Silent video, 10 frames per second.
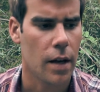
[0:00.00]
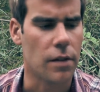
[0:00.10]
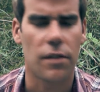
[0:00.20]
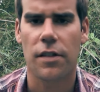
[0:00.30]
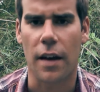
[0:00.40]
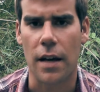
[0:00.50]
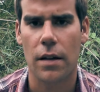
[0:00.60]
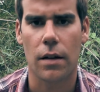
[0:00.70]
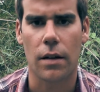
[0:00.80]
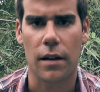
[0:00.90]

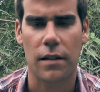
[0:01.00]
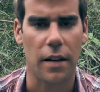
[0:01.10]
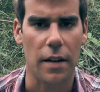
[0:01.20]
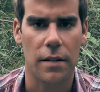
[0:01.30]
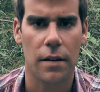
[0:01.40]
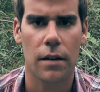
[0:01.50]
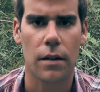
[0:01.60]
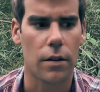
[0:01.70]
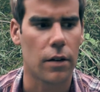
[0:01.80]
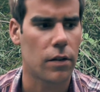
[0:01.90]
insane and excited
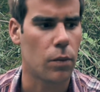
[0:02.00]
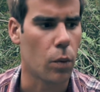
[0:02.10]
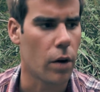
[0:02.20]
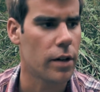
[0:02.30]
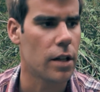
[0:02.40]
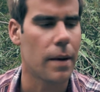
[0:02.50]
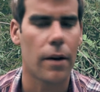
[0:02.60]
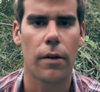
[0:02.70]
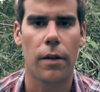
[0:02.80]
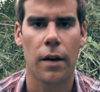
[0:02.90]
and just worried
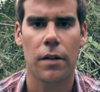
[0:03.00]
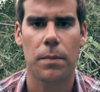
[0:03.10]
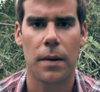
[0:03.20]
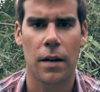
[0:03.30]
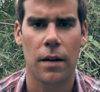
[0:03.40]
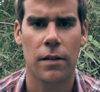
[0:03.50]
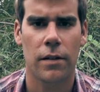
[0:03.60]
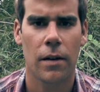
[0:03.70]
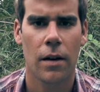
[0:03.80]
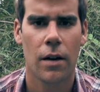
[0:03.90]
about all this,
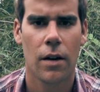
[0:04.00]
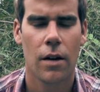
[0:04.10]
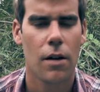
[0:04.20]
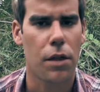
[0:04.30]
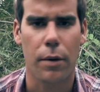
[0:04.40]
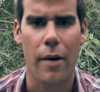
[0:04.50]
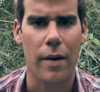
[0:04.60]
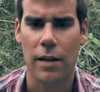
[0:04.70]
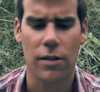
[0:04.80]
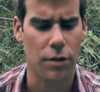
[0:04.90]
because
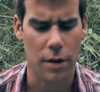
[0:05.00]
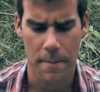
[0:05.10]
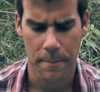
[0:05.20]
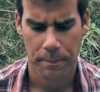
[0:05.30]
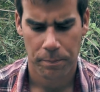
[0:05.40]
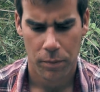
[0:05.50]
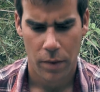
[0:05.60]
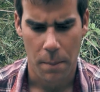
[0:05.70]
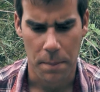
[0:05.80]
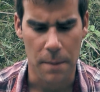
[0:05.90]
throughout history
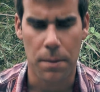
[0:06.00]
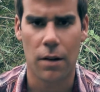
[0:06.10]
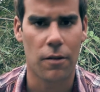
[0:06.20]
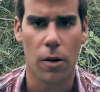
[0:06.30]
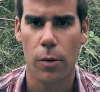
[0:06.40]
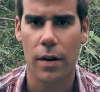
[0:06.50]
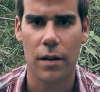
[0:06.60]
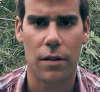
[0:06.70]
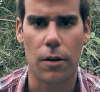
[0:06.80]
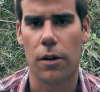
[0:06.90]
people have
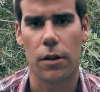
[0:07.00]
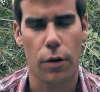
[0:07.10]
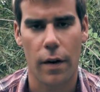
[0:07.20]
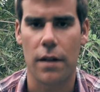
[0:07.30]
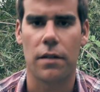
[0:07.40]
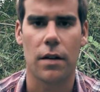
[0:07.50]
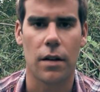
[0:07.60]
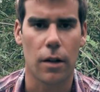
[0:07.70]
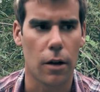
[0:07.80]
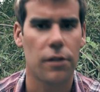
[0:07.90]
always gone crazy
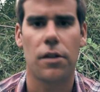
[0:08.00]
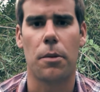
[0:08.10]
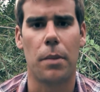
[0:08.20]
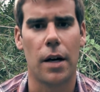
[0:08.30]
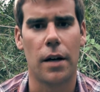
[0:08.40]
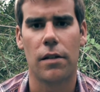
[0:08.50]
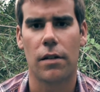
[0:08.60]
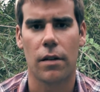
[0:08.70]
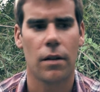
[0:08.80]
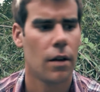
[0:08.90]
and lost their
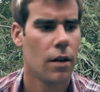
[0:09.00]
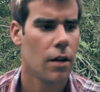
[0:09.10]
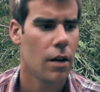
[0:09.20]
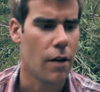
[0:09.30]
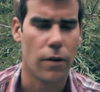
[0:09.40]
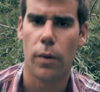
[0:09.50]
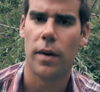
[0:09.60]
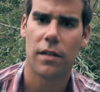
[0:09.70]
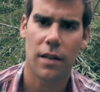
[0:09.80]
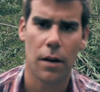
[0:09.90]
minds and have
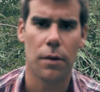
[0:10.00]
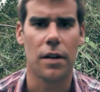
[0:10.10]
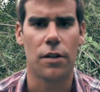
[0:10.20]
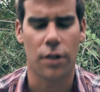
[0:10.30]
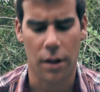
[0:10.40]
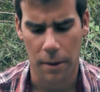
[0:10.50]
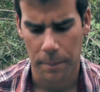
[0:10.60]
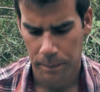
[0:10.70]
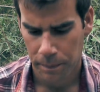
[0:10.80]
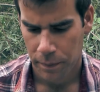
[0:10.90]
always killed each other.
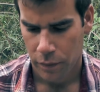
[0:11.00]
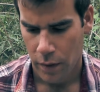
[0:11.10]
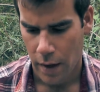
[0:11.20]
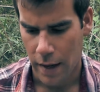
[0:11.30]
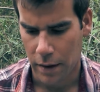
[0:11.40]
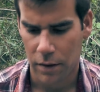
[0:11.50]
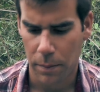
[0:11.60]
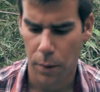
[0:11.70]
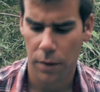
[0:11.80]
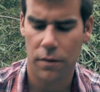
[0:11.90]
And it's
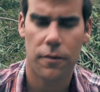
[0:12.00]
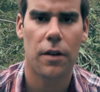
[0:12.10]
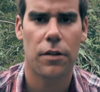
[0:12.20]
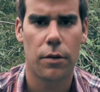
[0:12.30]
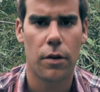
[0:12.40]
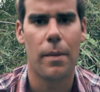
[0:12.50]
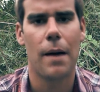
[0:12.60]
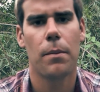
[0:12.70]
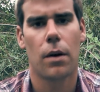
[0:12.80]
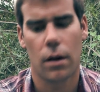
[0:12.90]
important for us to
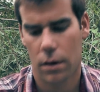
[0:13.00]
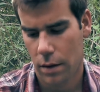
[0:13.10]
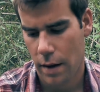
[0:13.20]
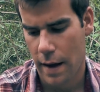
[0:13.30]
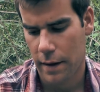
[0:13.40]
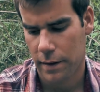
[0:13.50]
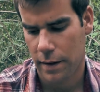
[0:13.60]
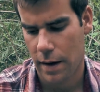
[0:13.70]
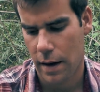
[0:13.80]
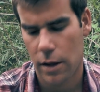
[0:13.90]
remember as
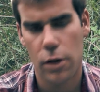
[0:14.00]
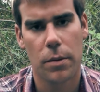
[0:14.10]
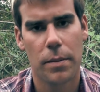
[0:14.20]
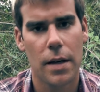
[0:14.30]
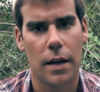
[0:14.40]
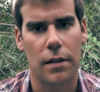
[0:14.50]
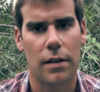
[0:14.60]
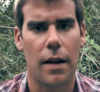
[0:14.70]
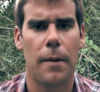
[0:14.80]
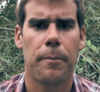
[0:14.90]
human
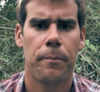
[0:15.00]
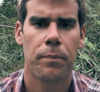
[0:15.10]
beings that